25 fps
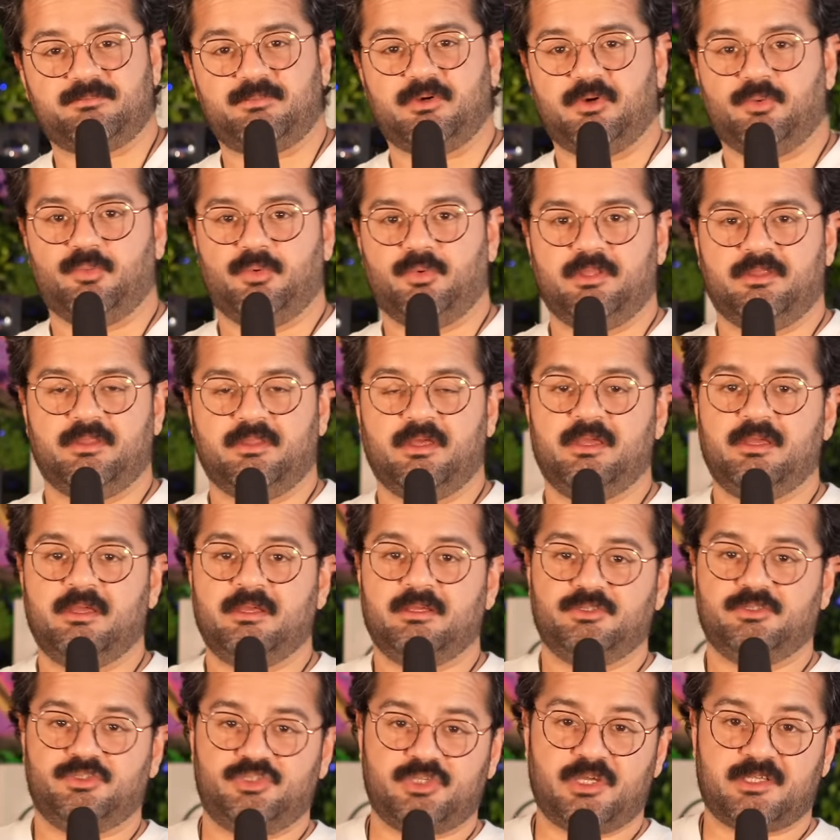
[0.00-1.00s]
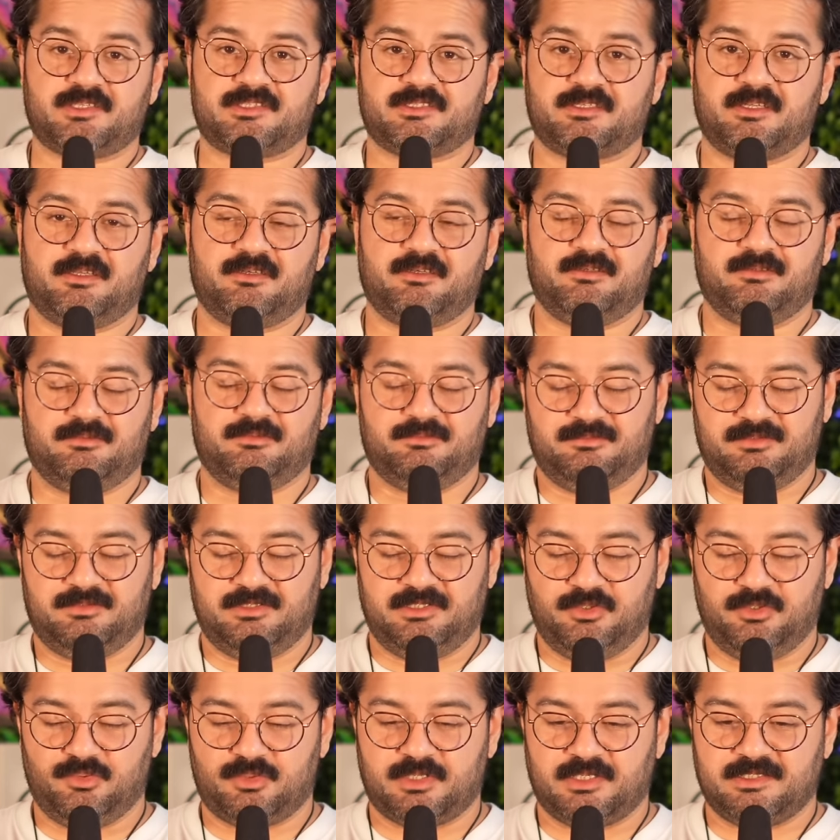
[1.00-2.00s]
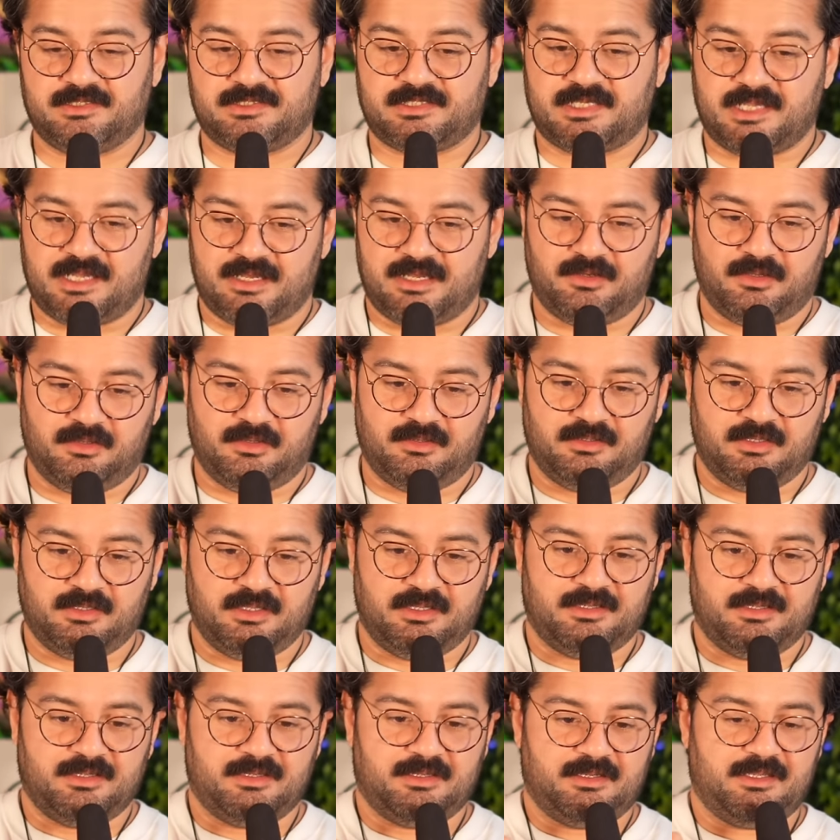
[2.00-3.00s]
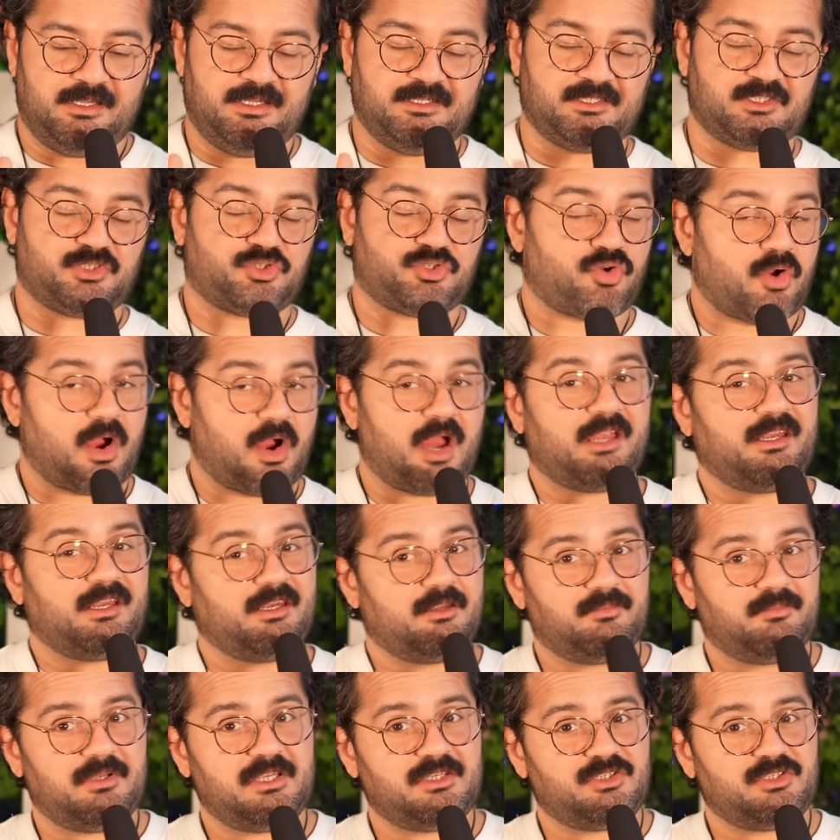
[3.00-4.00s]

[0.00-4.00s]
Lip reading: But with Justin, you can tell he's trying to be